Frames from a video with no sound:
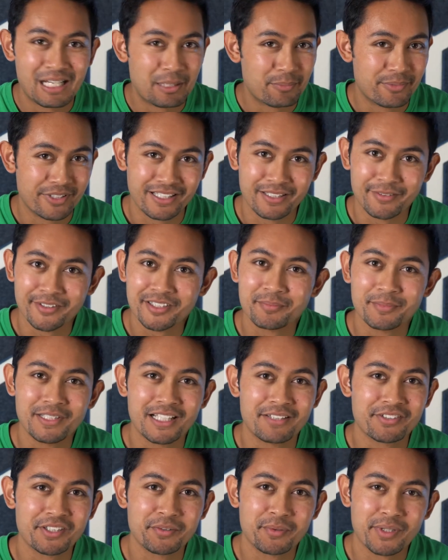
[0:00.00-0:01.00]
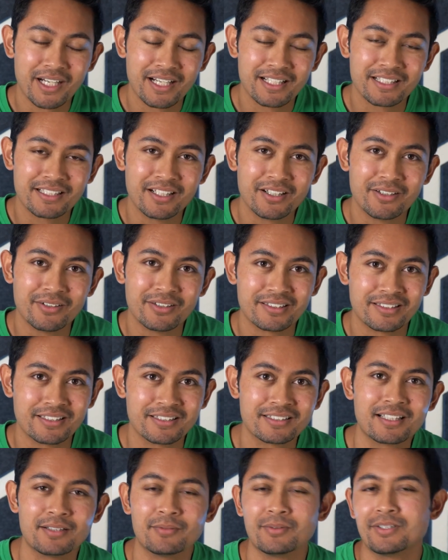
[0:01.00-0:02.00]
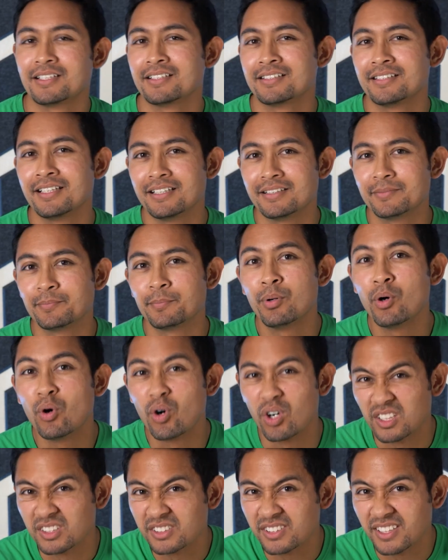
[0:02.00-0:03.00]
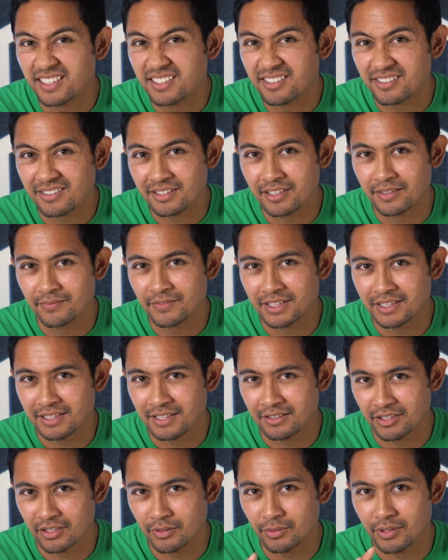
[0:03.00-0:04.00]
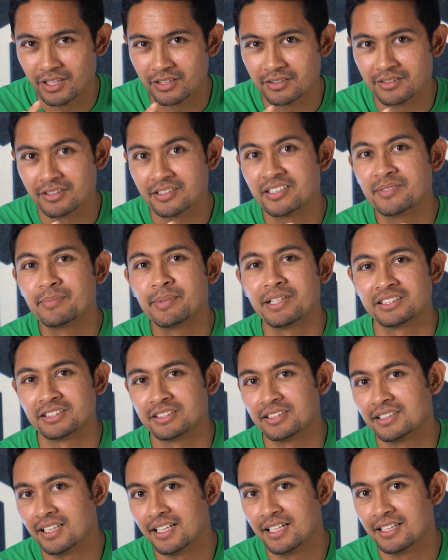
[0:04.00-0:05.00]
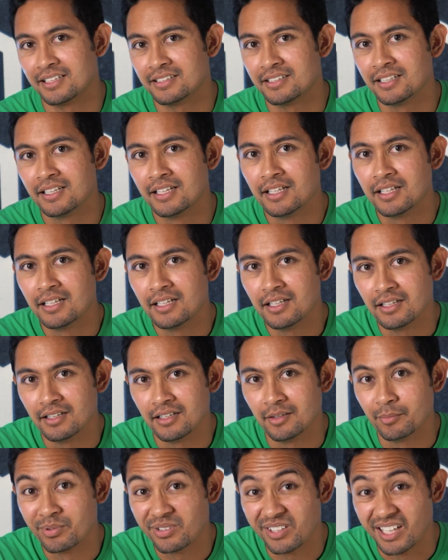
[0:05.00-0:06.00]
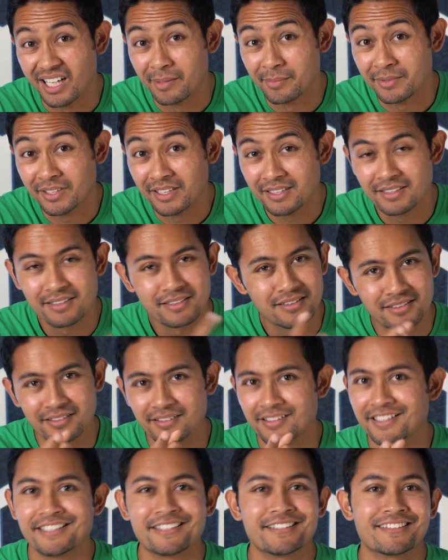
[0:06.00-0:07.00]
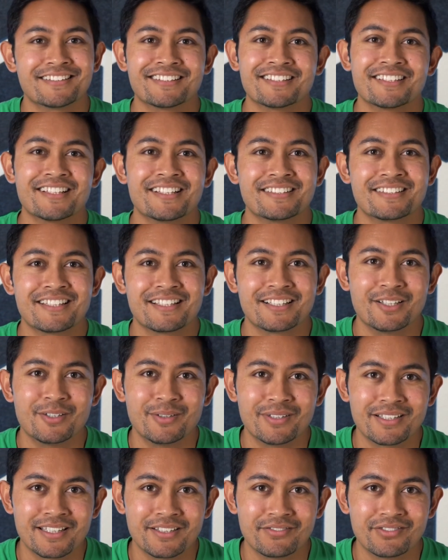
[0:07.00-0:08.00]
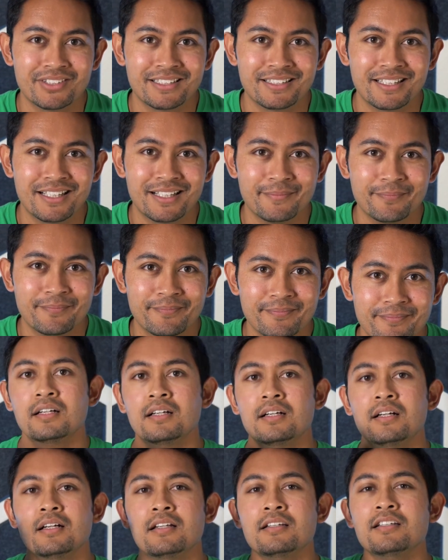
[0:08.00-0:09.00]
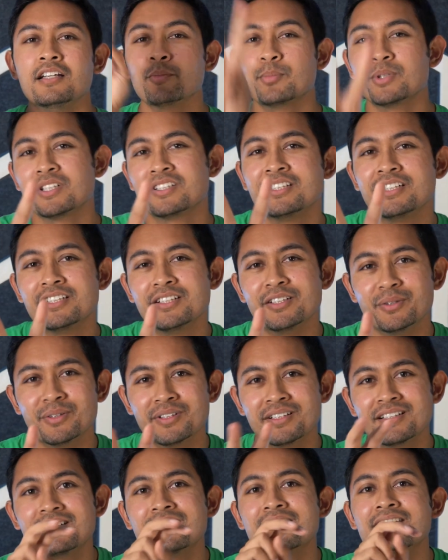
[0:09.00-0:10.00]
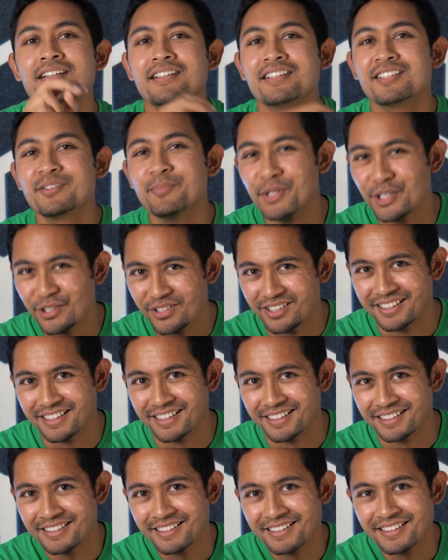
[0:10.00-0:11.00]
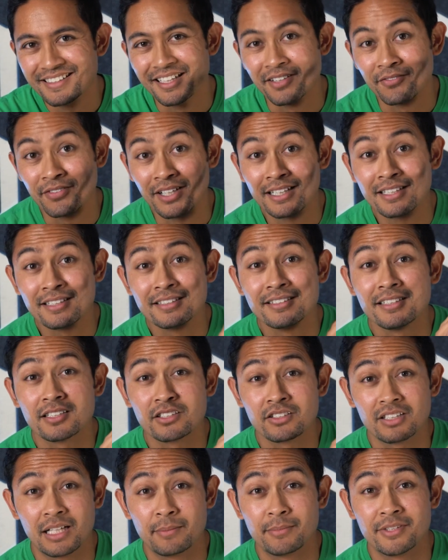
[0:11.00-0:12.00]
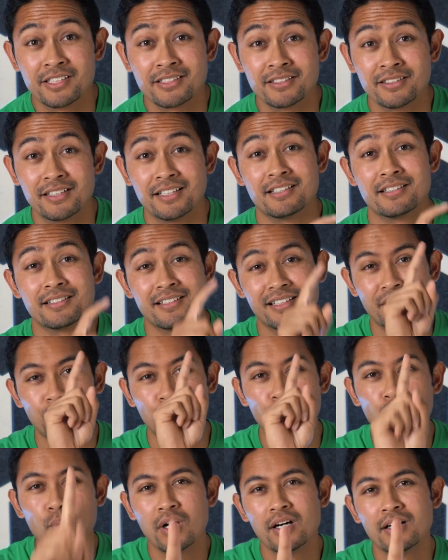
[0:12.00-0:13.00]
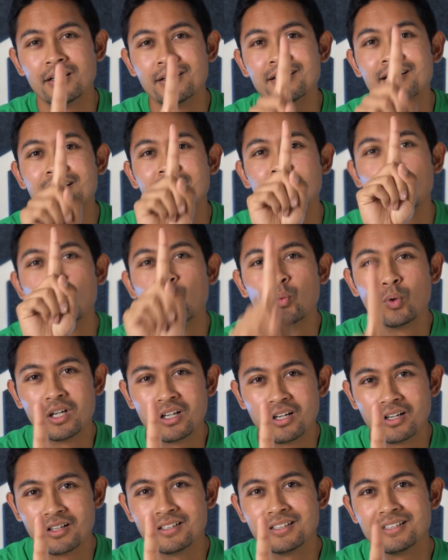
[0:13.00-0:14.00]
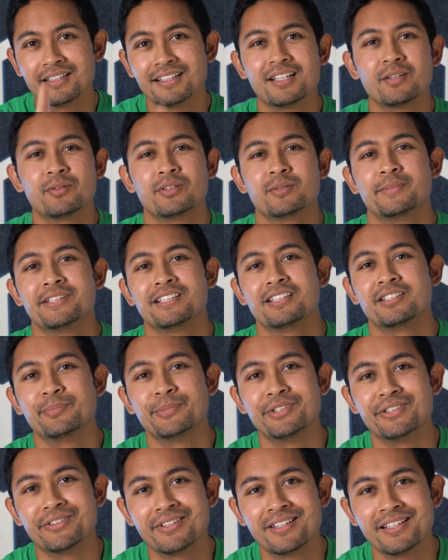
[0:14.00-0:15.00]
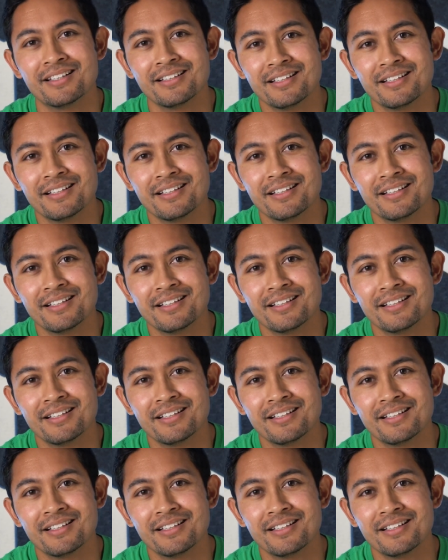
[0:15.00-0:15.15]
I bring it with me everywhere I go unless I want to take portraits or something that requires a specialized prime lens. This is the lens I go with every time. Number 2, smoothness. If I could describe this lens in one word, it would be smooth.